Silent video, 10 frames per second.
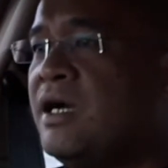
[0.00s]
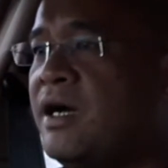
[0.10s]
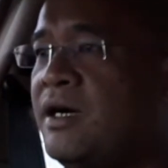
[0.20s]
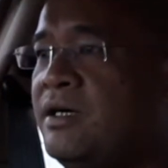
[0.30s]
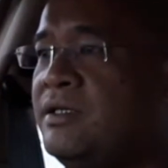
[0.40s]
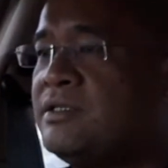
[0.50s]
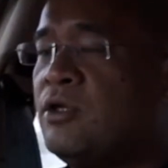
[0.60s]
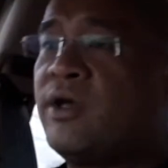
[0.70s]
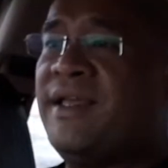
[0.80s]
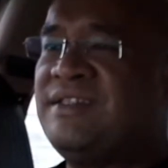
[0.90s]
It's
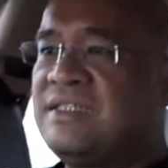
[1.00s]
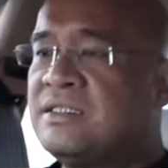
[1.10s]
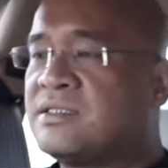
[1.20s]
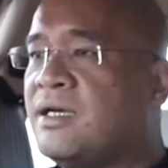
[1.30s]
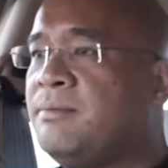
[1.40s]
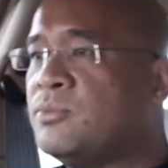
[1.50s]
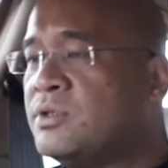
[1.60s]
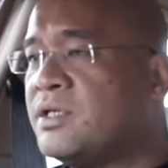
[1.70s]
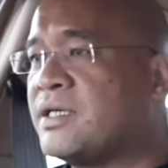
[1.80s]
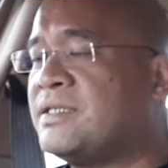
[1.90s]
located in
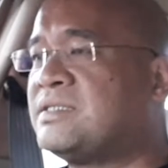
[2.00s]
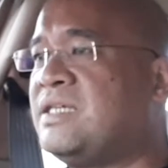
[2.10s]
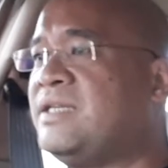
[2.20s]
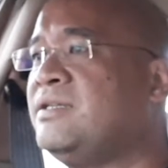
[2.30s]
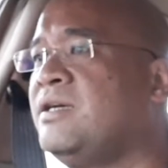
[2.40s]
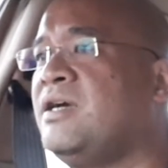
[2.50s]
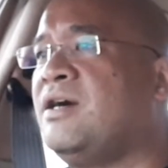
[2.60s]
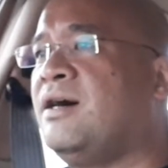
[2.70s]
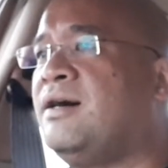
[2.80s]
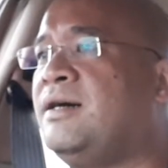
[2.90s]
Segambut, like I said.
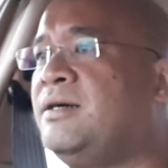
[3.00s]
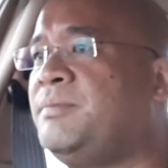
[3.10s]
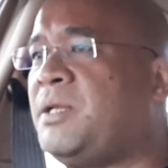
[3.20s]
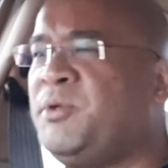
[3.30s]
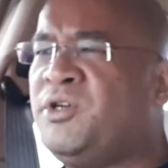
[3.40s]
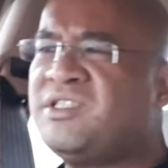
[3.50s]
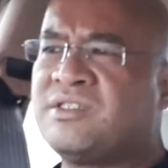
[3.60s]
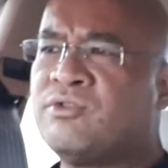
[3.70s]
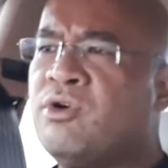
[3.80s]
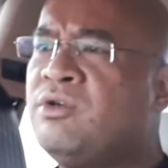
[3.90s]
I'll be honest,
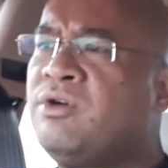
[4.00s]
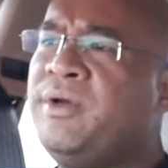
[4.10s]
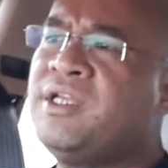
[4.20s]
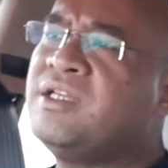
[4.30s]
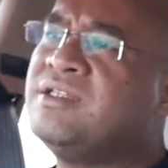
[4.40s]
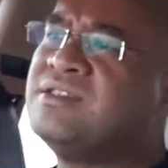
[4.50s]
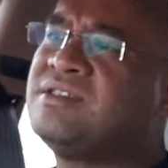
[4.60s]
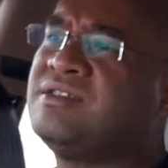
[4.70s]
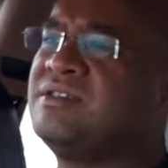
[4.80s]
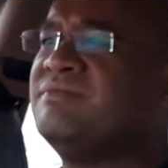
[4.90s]
the road going in
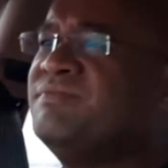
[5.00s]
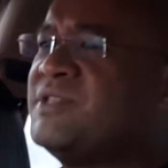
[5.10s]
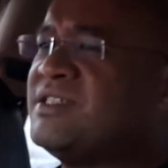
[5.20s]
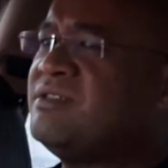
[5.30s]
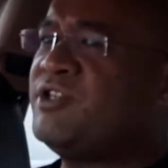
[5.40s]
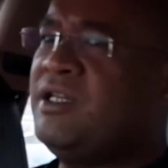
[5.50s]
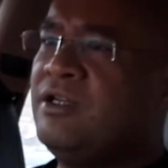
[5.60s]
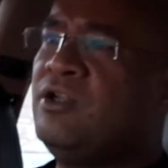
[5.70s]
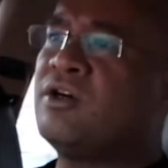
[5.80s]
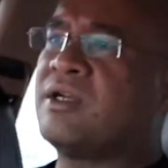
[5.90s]
doesn't really
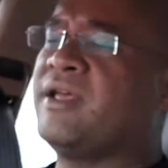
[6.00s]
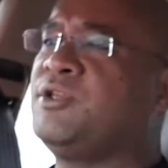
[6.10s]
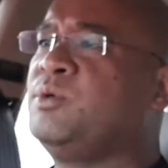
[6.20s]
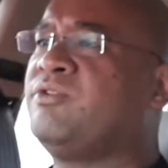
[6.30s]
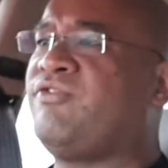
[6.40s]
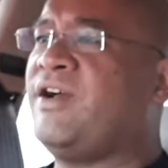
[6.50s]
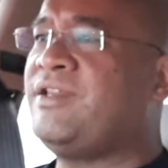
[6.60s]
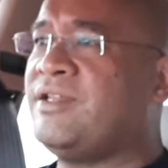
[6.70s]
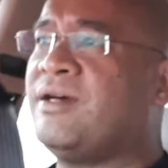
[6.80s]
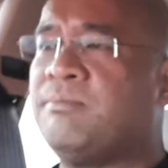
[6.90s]
look like you would
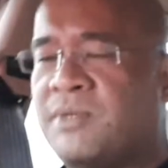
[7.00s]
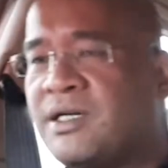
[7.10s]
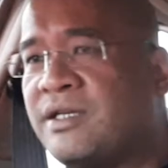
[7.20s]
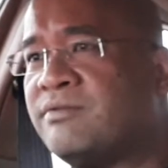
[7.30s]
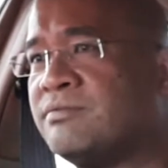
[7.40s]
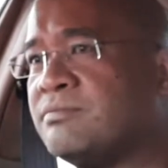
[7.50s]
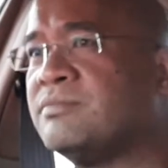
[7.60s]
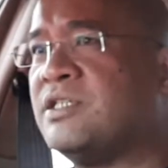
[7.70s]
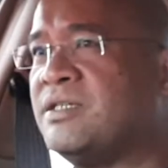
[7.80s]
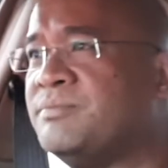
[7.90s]
find an upmarket
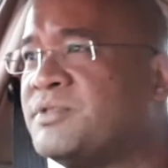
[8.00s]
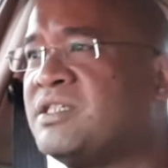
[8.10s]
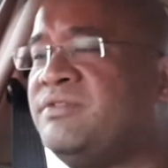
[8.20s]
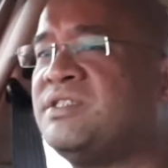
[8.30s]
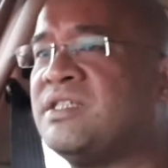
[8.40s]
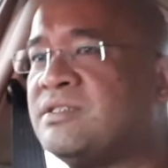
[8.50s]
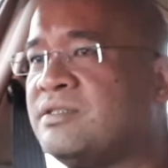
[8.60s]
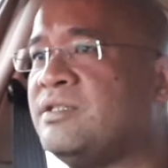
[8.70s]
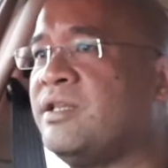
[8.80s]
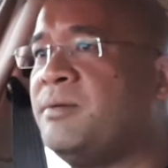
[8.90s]
service
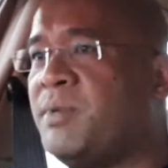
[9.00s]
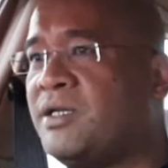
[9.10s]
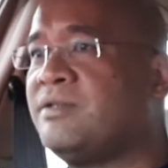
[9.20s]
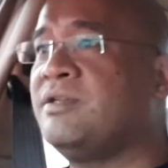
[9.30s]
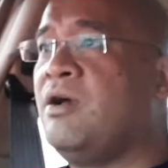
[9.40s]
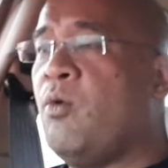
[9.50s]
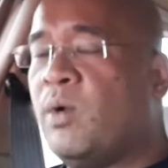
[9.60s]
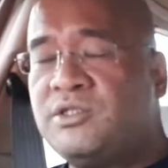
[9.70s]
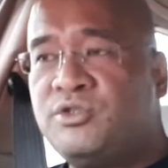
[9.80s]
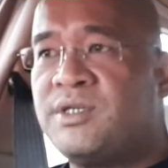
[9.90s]
center in there, but
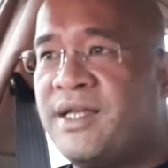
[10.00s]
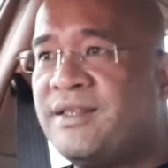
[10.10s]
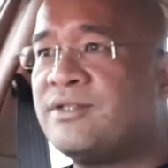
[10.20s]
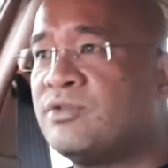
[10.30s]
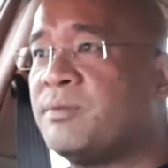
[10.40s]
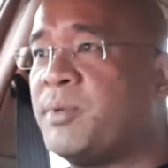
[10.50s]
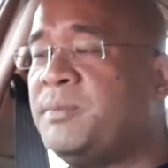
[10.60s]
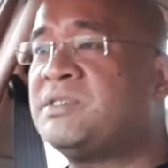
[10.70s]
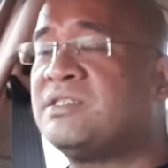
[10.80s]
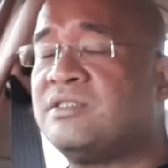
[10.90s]
once you get there to the
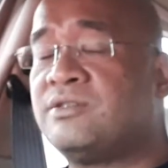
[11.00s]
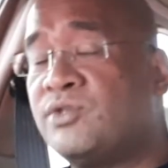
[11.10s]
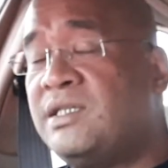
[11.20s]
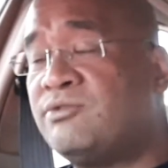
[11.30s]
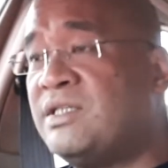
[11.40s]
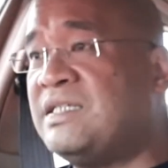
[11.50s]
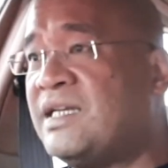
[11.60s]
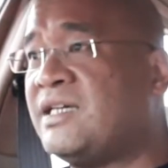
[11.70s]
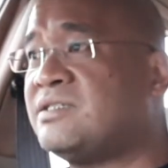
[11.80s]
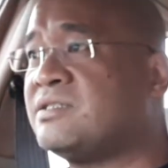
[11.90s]
premises, it's really
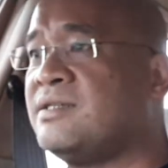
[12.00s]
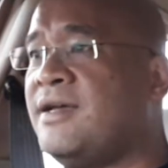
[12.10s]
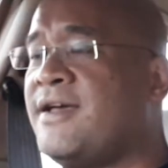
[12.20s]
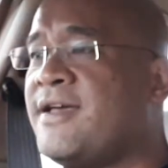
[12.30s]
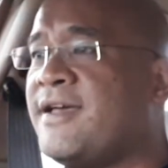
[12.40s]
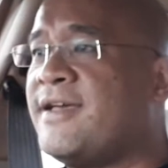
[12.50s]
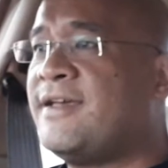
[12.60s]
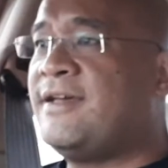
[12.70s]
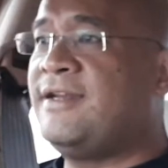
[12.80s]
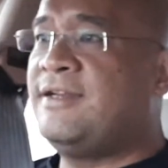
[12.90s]
nice.
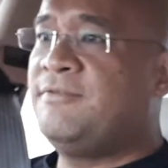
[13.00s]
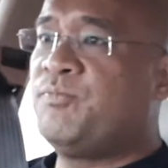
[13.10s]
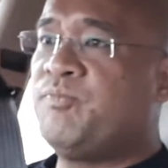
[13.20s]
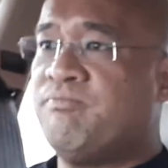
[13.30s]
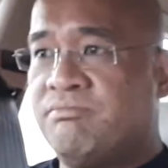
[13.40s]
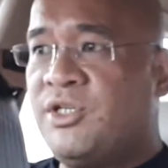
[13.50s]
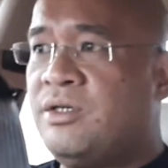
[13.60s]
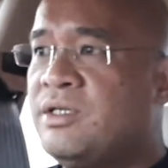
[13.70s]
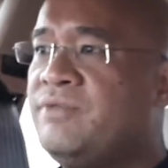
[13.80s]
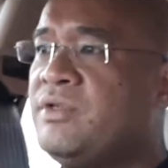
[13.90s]
And
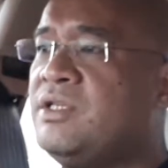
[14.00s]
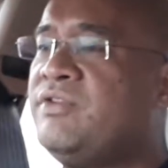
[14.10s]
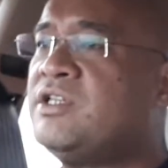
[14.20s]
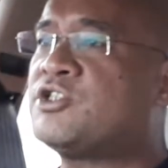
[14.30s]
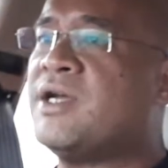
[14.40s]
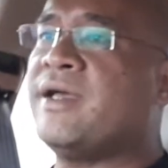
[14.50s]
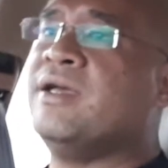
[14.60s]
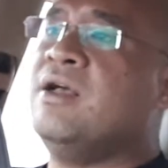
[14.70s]
give it a try.